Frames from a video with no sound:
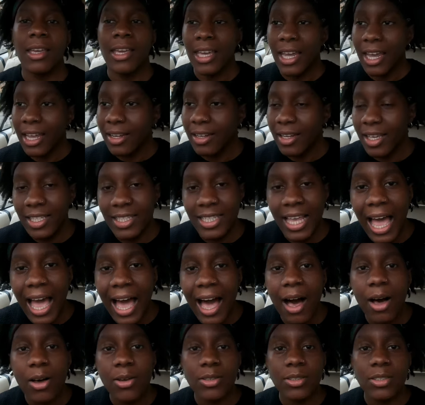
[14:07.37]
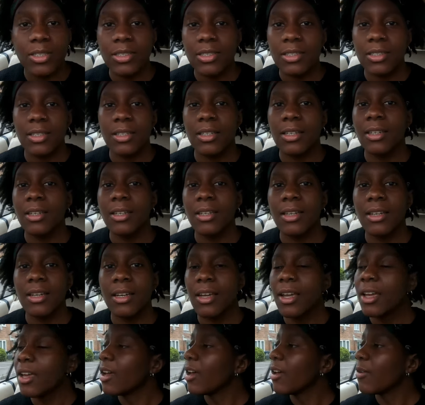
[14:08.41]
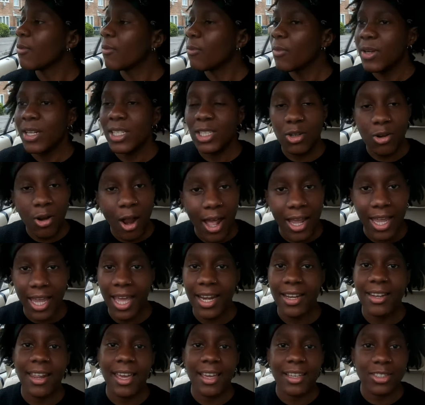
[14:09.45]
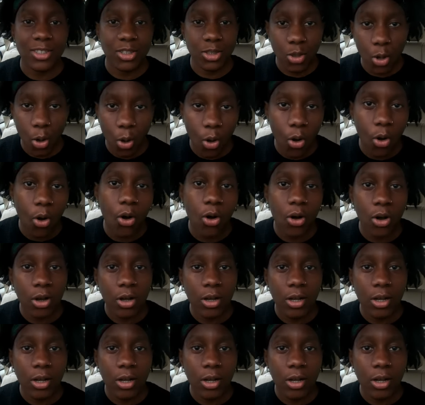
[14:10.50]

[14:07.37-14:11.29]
in this house with this crackhead next door.